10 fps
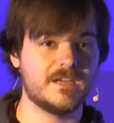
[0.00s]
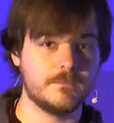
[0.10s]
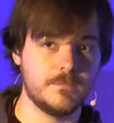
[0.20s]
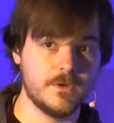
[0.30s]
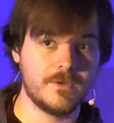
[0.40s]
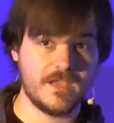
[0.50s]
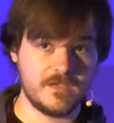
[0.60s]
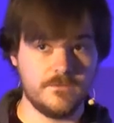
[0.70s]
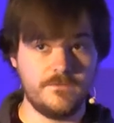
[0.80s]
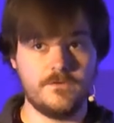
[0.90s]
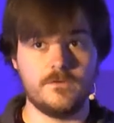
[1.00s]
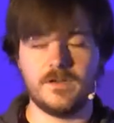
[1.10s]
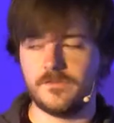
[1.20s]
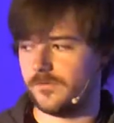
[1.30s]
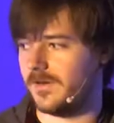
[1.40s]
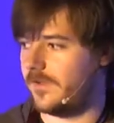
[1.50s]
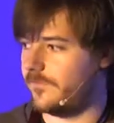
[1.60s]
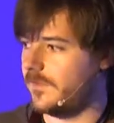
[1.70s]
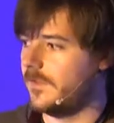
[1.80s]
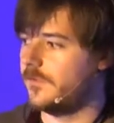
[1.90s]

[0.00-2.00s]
them know, hey, your visitor has arrived.